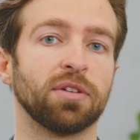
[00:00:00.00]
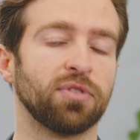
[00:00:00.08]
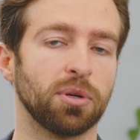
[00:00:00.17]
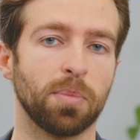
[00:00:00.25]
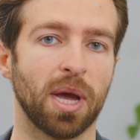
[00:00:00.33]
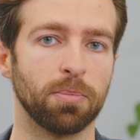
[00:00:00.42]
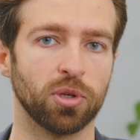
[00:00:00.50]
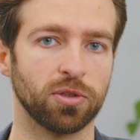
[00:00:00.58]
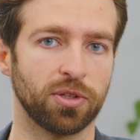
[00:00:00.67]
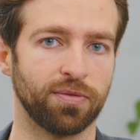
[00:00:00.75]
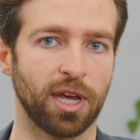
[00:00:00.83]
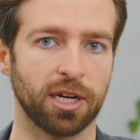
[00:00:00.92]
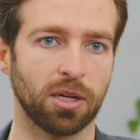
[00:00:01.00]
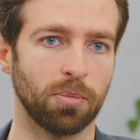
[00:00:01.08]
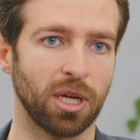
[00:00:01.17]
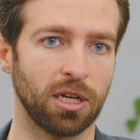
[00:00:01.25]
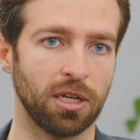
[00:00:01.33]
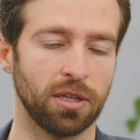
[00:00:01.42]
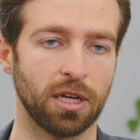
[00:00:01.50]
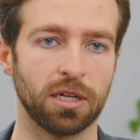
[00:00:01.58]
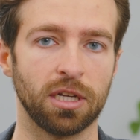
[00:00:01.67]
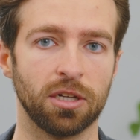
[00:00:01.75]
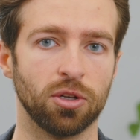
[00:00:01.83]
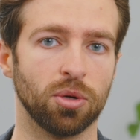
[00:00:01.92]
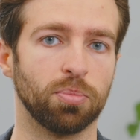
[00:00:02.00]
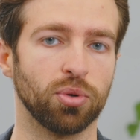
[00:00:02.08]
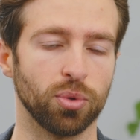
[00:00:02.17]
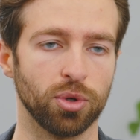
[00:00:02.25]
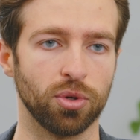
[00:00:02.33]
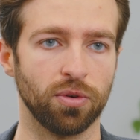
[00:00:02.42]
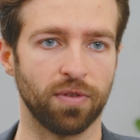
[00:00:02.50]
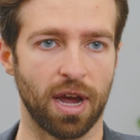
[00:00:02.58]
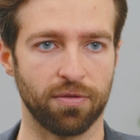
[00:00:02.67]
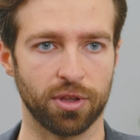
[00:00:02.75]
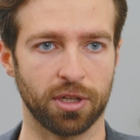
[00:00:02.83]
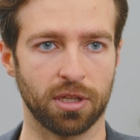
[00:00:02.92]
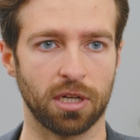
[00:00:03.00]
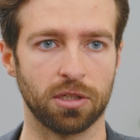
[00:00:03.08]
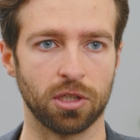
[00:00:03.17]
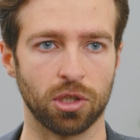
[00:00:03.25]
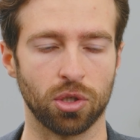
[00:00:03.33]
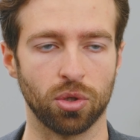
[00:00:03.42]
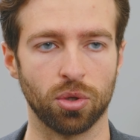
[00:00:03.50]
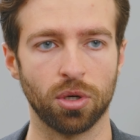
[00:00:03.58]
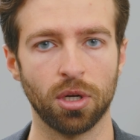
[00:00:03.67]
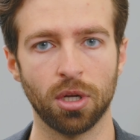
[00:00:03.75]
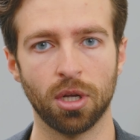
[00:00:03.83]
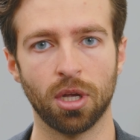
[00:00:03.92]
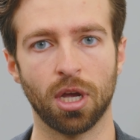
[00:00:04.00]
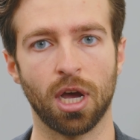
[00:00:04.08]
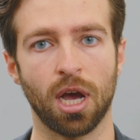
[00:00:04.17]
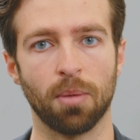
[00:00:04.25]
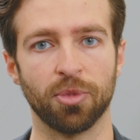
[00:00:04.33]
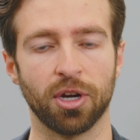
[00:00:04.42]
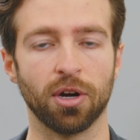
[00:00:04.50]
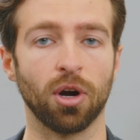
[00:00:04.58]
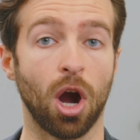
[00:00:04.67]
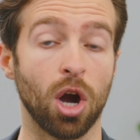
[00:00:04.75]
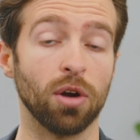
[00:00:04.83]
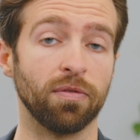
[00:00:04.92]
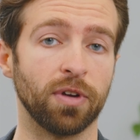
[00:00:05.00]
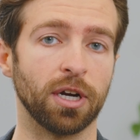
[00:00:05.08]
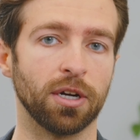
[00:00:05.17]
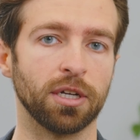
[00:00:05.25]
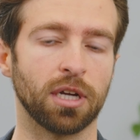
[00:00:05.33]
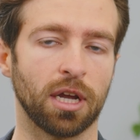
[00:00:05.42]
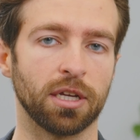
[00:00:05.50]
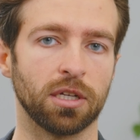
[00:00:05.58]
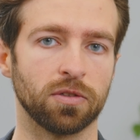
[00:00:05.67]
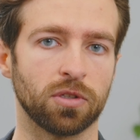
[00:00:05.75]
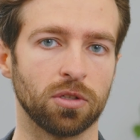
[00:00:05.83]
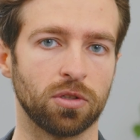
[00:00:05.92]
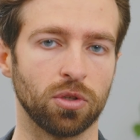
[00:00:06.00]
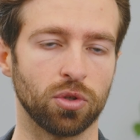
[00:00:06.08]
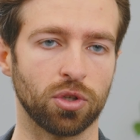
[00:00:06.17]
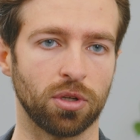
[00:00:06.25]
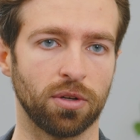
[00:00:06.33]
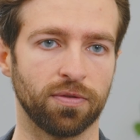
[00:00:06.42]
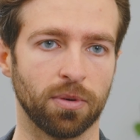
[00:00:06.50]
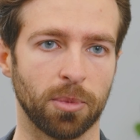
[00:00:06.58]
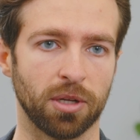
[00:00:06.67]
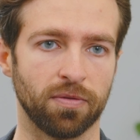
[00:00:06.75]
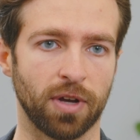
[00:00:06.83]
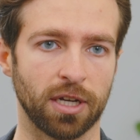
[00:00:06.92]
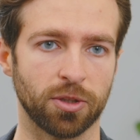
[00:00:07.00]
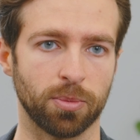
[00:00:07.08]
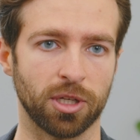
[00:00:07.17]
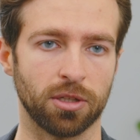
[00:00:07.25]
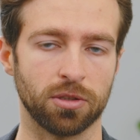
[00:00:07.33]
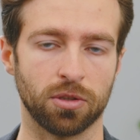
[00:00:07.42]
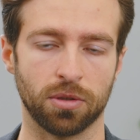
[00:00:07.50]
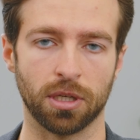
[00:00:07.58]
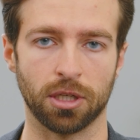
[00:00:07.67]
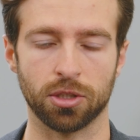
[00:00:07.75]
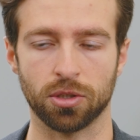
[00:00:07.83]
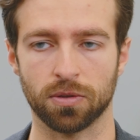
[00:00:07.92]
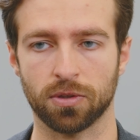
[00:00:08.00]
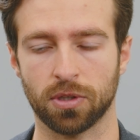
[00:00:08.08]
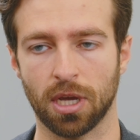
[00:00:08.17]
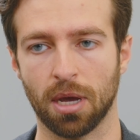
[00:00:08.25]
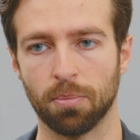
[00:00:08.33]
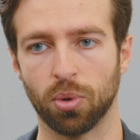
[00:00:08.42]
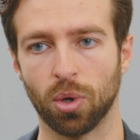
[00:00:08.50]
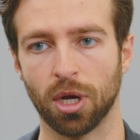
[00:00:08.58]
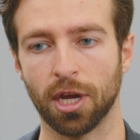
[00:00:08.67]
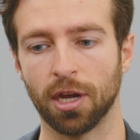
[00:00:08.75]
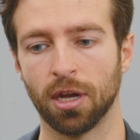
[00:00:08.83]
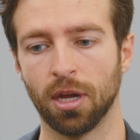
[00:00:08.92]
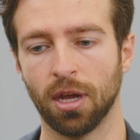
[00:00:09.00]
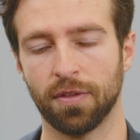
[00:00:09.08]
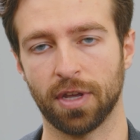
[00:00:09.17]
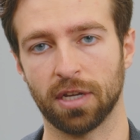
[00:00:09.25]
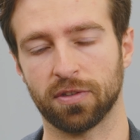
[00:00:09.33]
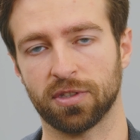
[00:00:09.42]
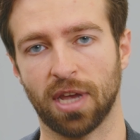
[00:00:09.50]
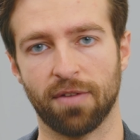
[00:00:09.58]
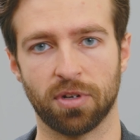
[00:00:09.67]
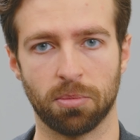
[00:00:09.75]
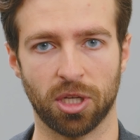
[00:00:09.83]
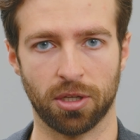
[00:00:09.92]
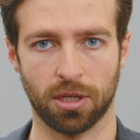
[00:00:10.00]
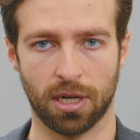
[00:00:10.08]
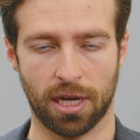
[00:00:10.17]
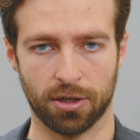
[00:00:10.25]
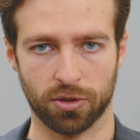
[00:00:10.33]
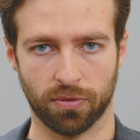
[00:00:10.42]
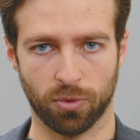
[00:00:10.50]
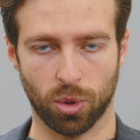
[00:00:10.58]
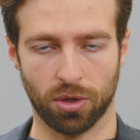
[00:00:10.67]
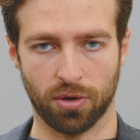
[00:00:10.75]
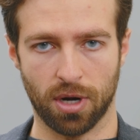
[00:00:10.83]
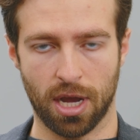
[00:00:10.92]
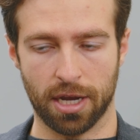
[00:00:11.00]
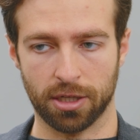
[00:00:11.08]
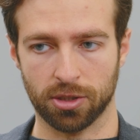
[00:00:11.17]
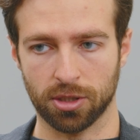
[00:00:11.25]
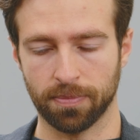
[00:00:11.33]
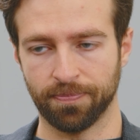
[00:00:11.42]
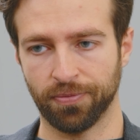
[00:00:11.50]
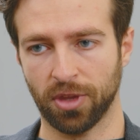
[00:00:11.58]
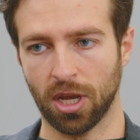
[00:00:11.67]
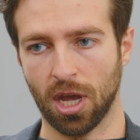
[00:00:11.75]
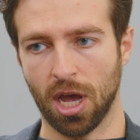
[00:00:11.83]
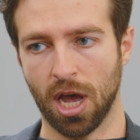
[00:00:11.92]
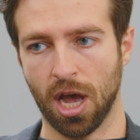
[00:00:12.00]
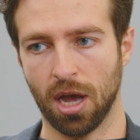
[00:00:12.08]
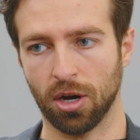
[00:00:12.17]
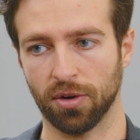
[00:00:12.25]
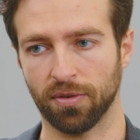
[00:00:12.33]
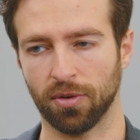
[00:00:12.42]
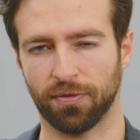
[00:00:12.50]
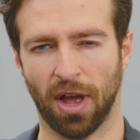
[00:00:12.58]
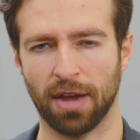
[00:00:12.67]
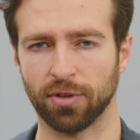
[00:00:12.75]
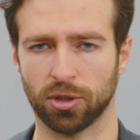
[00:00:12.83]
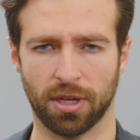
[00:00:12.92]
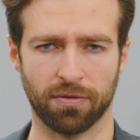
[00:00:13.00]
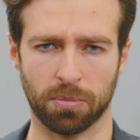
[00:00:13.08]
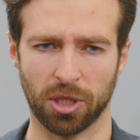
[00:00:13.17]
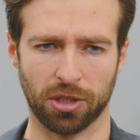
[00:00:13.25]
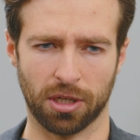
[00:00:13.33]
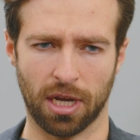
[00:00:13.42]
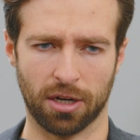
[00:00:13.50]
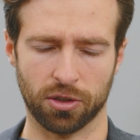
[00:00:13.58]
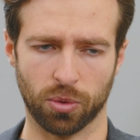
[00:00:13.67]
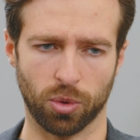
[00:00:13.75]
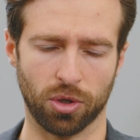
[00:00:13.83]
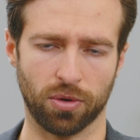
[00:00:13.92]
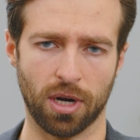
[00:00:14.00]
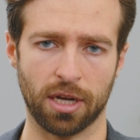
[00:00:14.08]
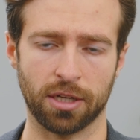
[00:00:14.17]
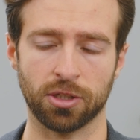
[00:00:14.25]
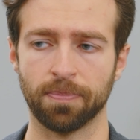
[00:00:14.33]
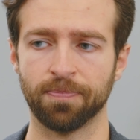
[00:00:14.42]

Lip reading: different members of that committee that need to approve everything they do. They are very kind of institutional from an investment due diligence standpoint. And they had $7 million of work rise, or $5 or $7 million of work rise.